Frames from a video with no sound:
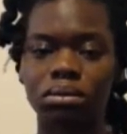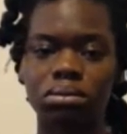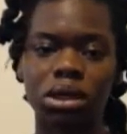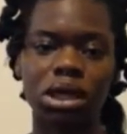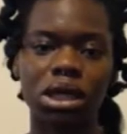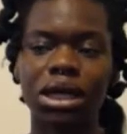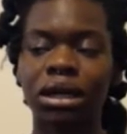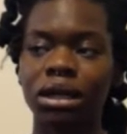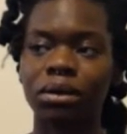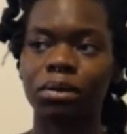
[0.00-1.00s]

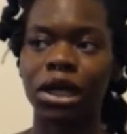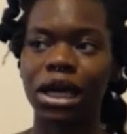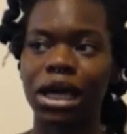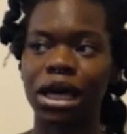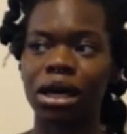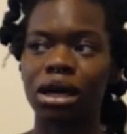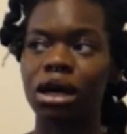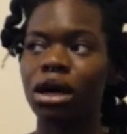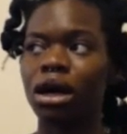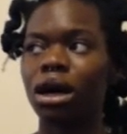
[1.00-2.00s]
detangling my hair,
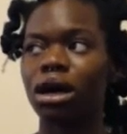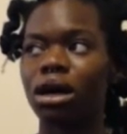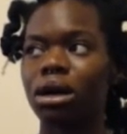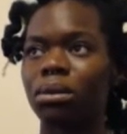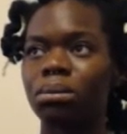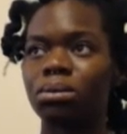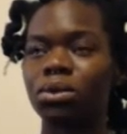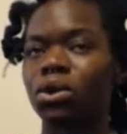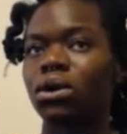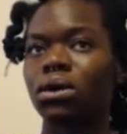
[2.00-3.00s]
um,
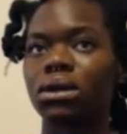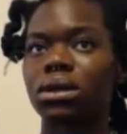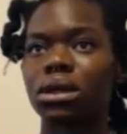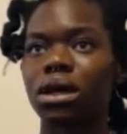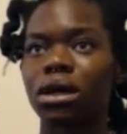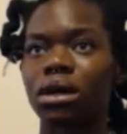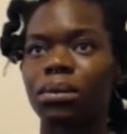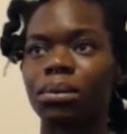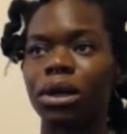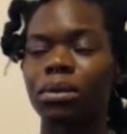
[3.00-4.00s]
not um,
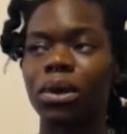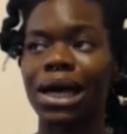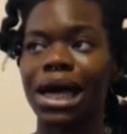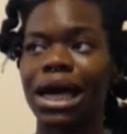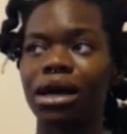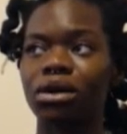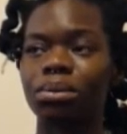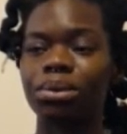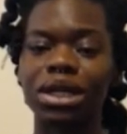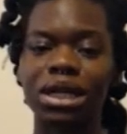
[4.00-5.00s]
putting my hair in a
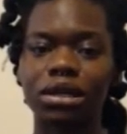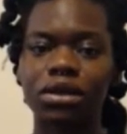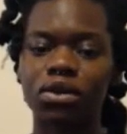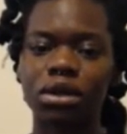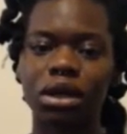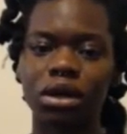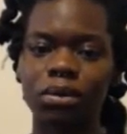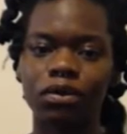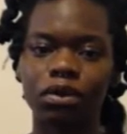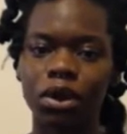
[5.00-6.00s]
protective style
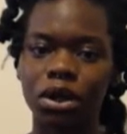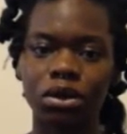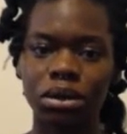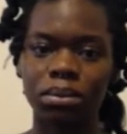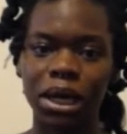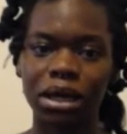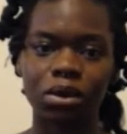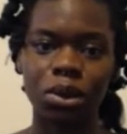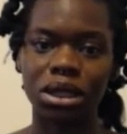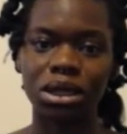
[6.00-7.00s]
before I go to bed,
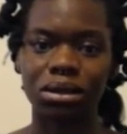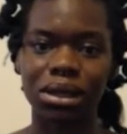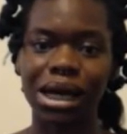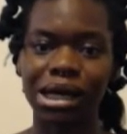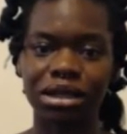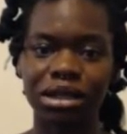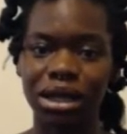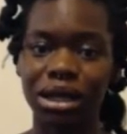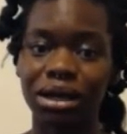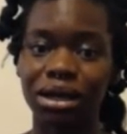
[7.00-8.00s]
which is
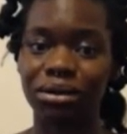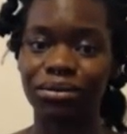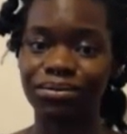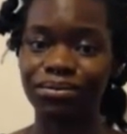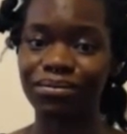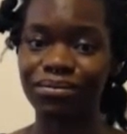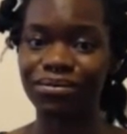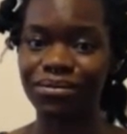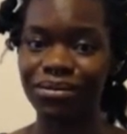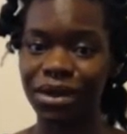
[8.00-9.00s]
actually
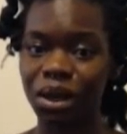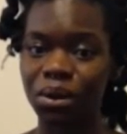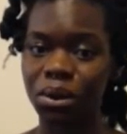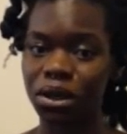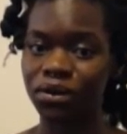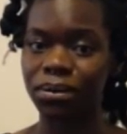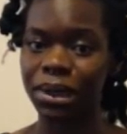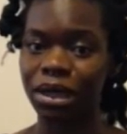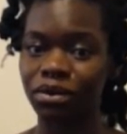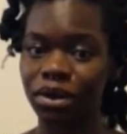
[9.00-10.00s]
one of the
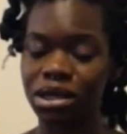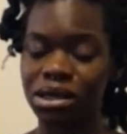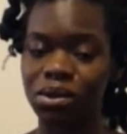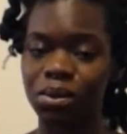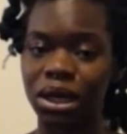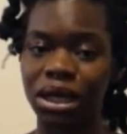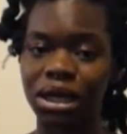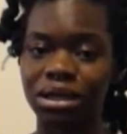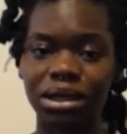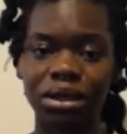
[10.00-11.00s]
main reasons why I get
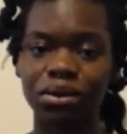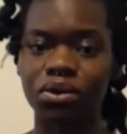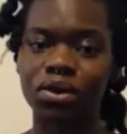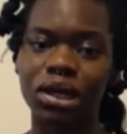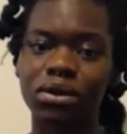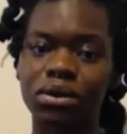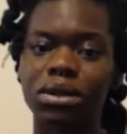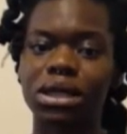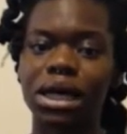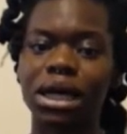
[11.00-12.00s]
single strand knots
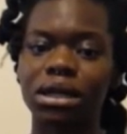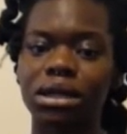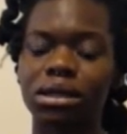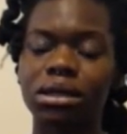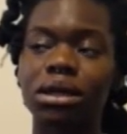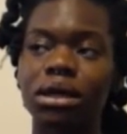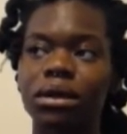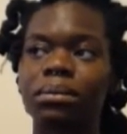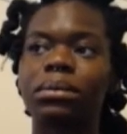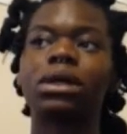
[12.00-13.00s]
and um,